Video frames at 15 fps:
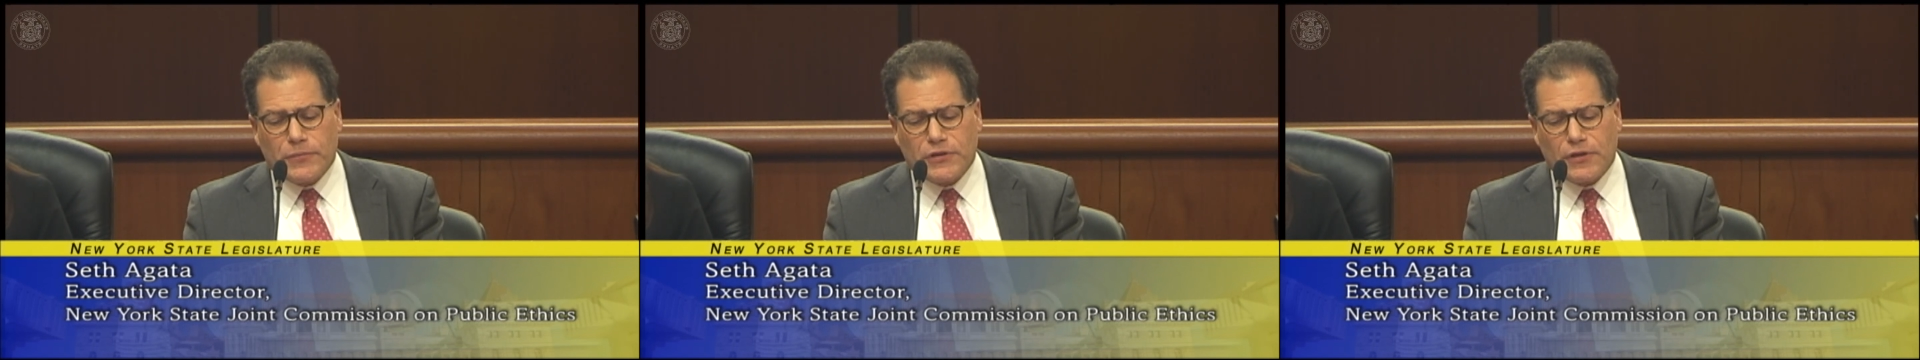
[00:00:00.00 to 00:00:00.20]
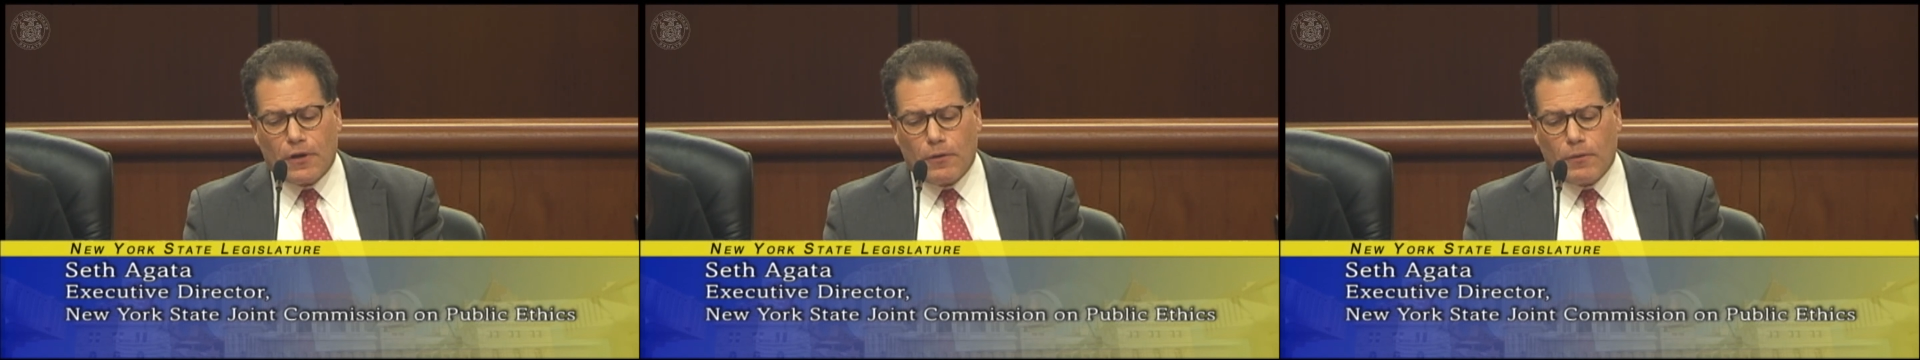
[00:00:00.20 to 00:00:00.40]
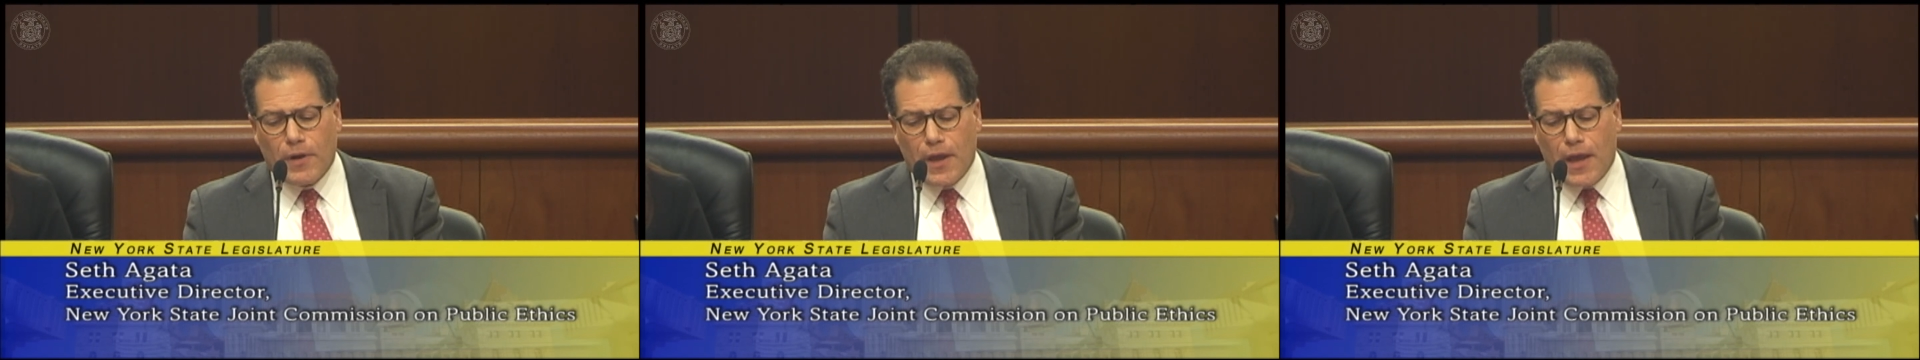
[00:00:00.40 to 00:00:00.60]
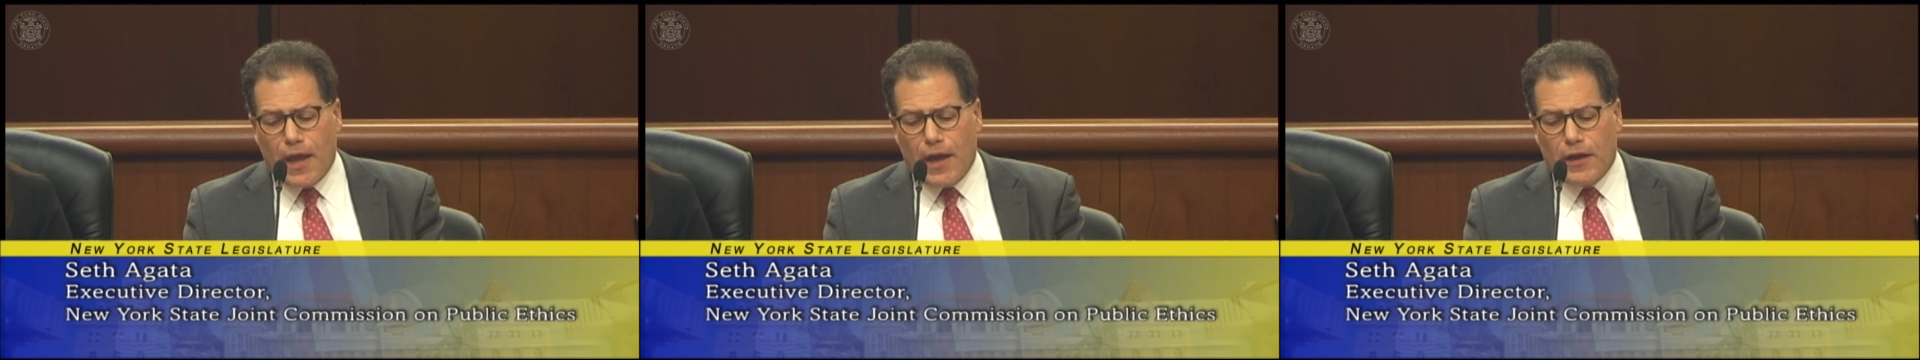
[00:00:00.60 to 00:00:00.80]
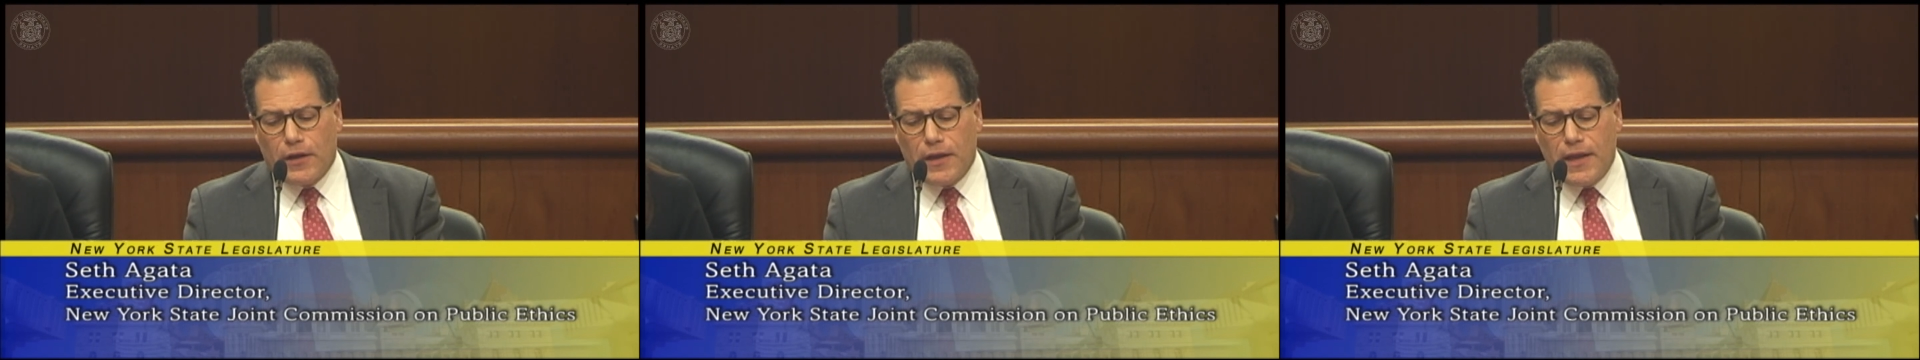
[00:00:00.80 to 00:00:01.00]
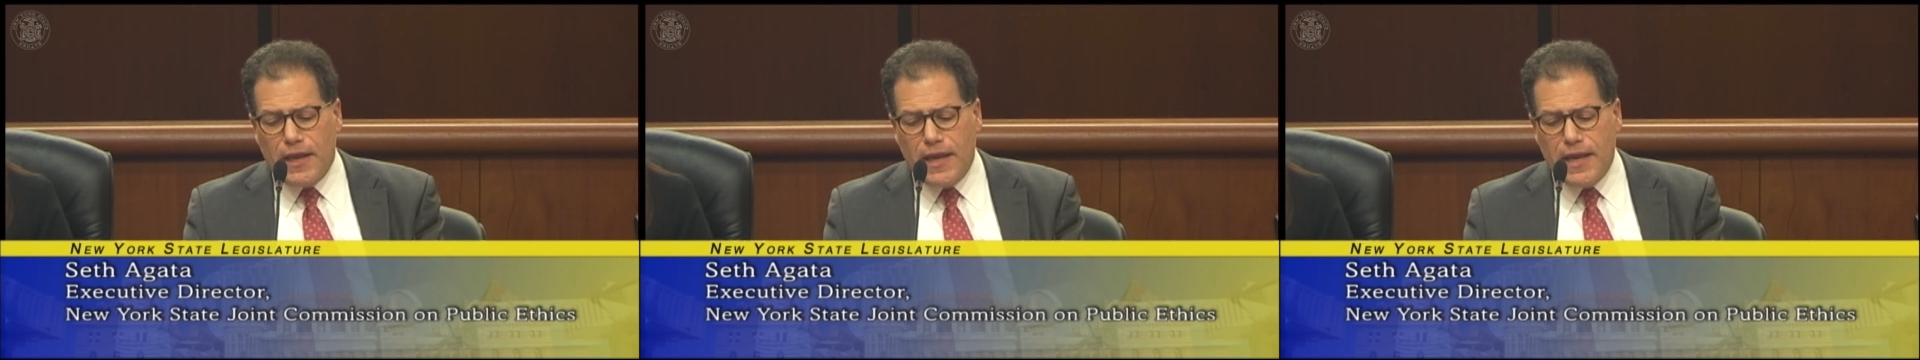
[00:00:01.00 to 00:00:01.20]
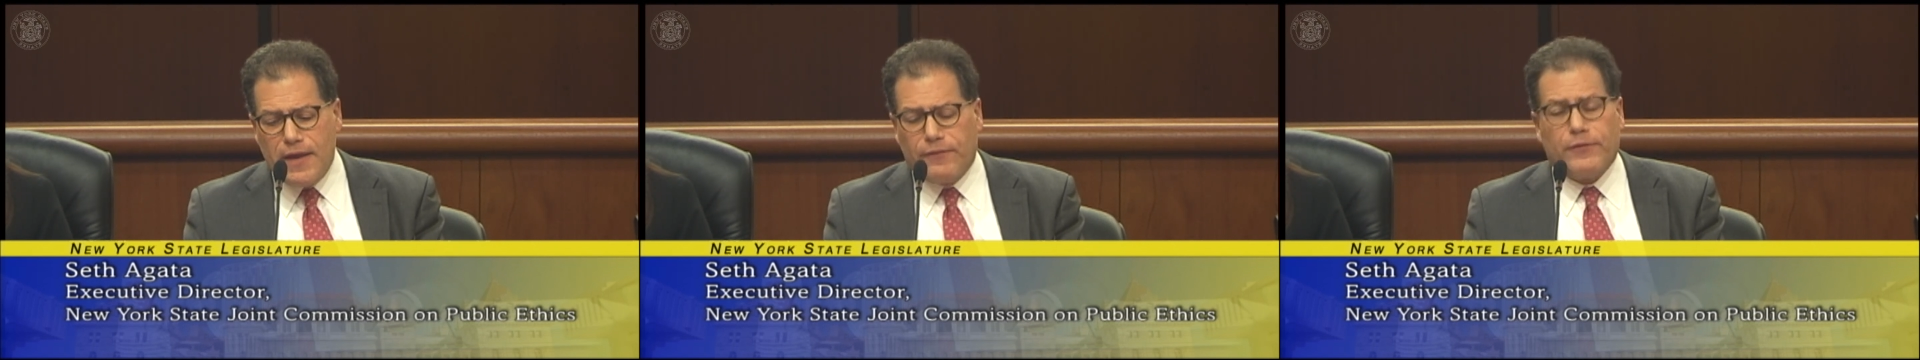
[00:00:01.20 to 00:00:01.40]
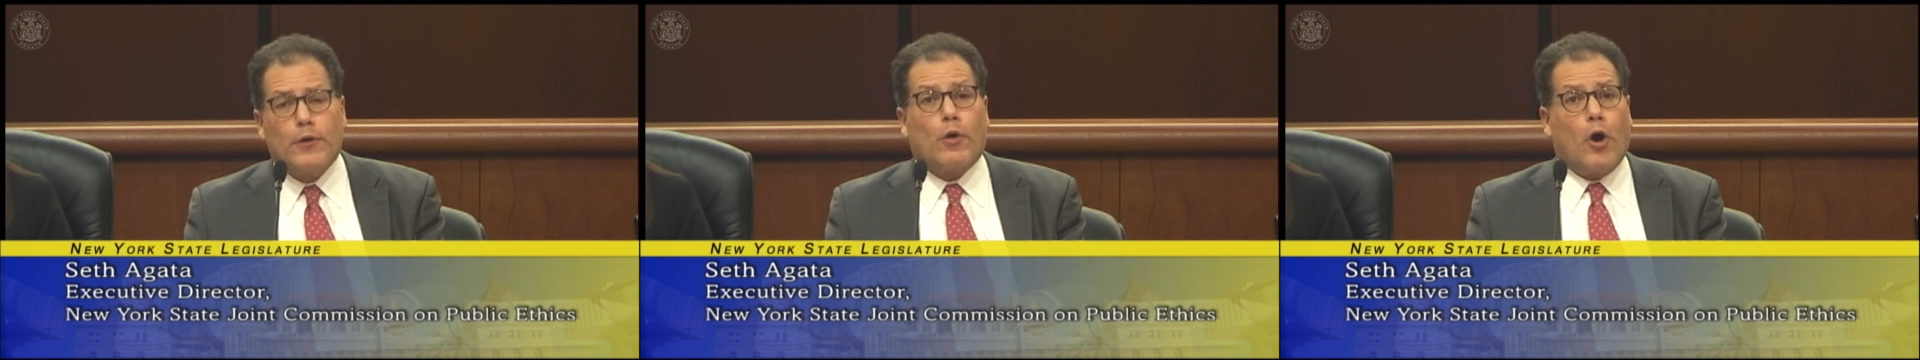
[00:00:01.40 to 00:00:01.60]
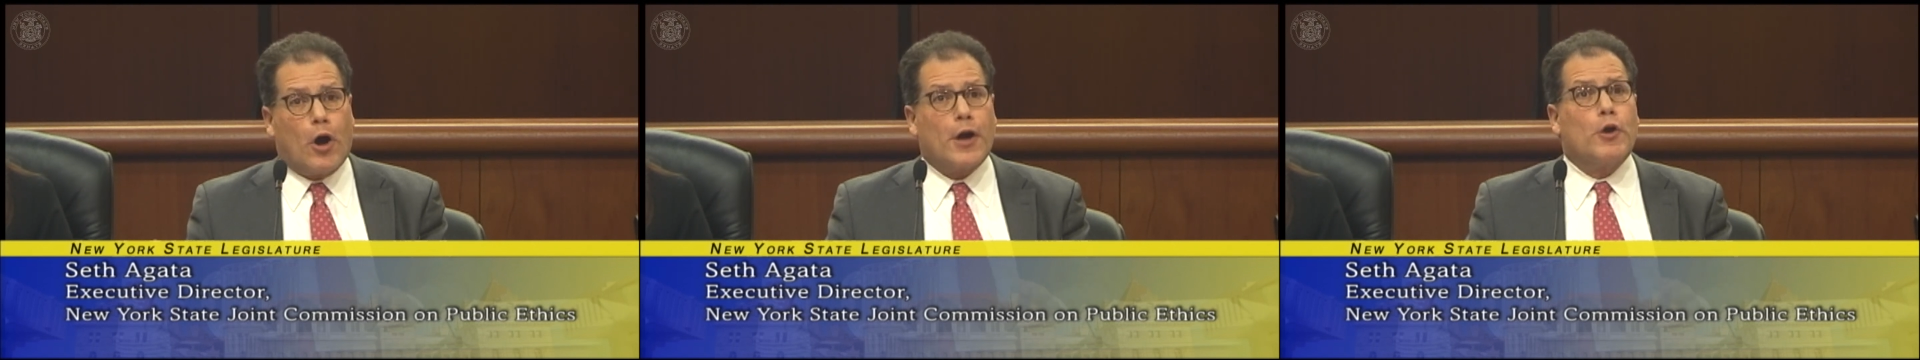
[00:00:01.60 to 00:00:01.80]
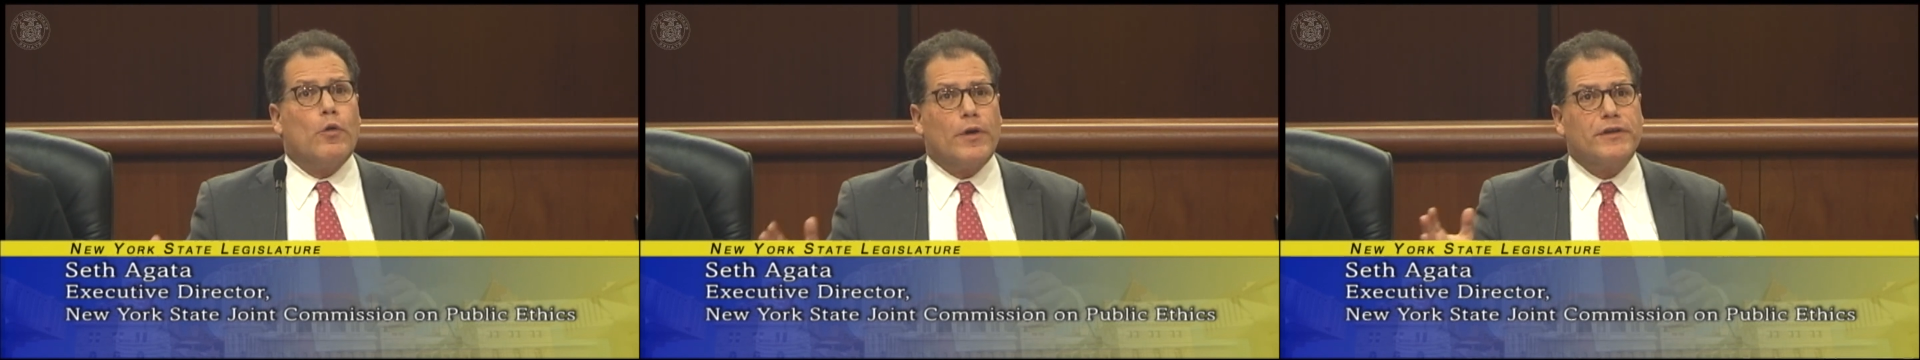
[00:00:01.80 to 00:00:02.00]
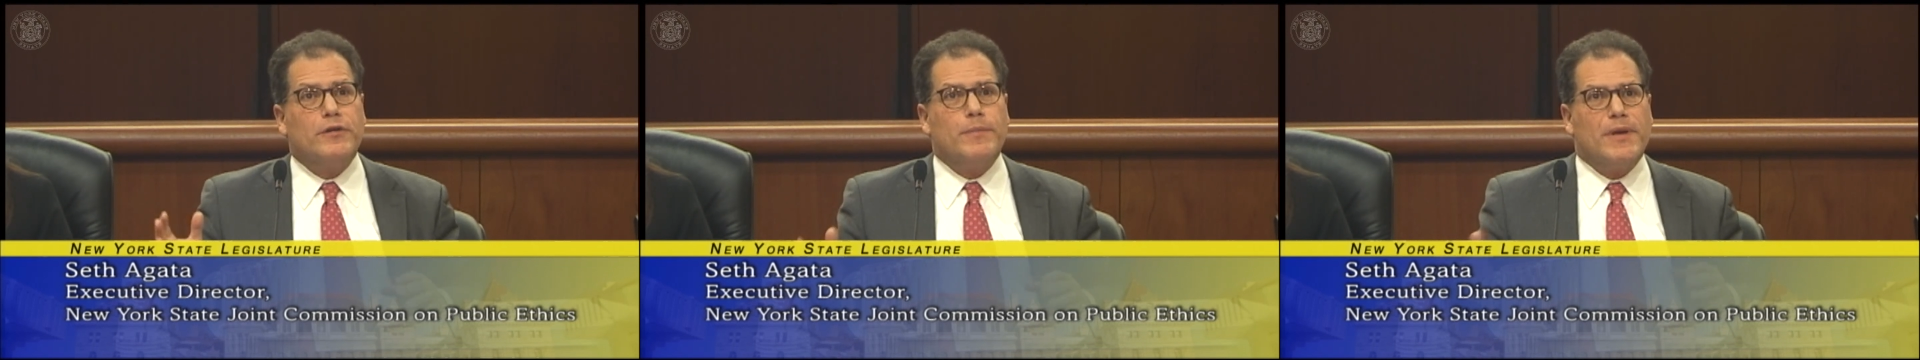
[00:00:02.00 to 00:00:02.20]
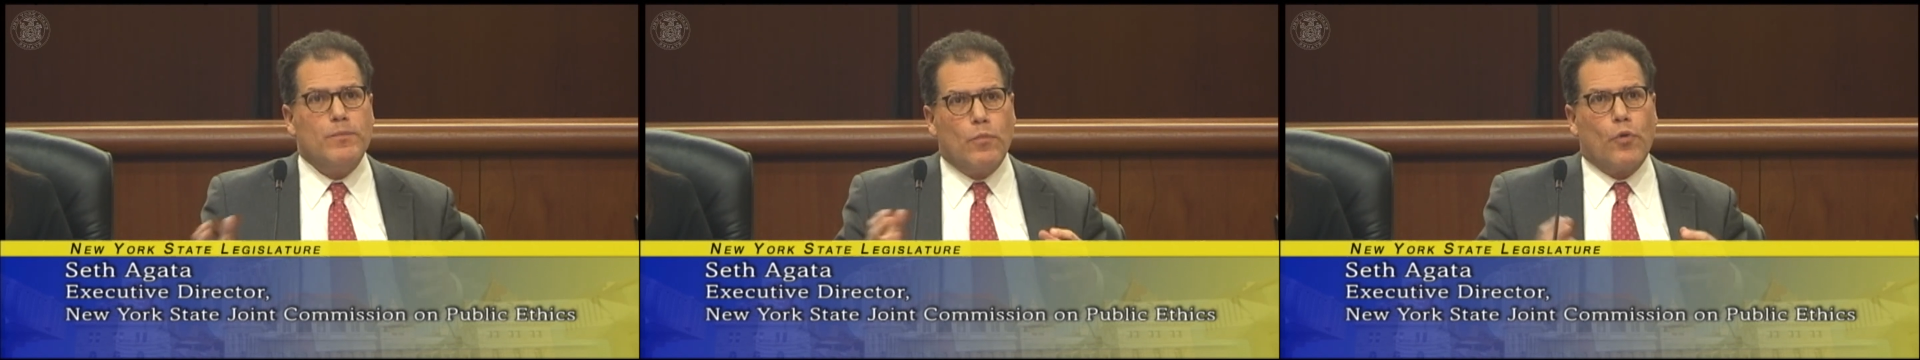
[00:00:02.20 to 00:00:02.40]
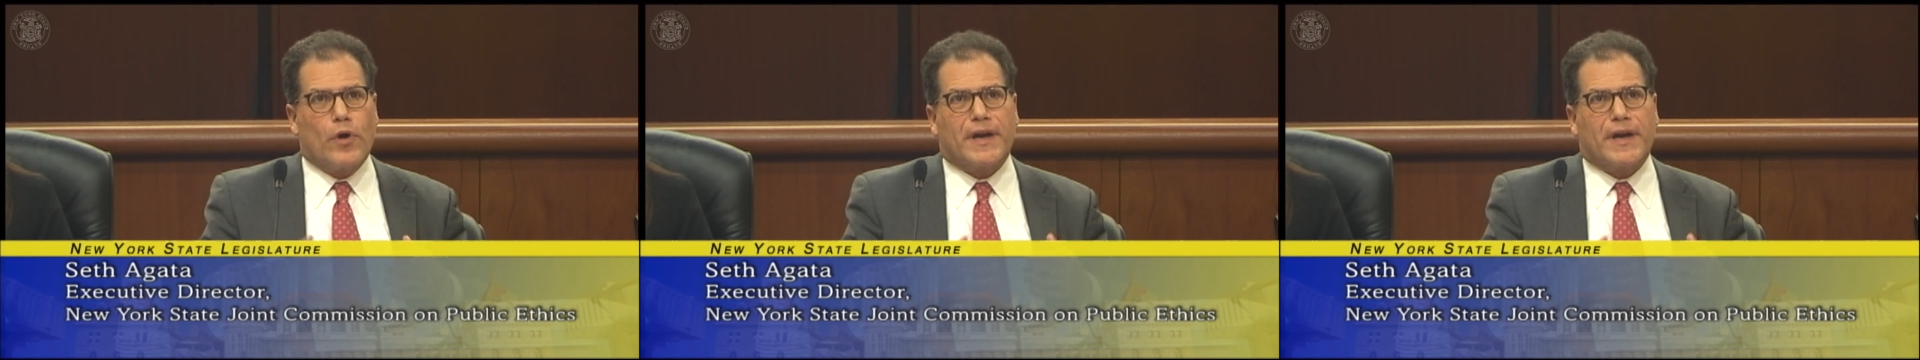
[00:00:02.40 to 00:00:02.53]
So, if there are going to be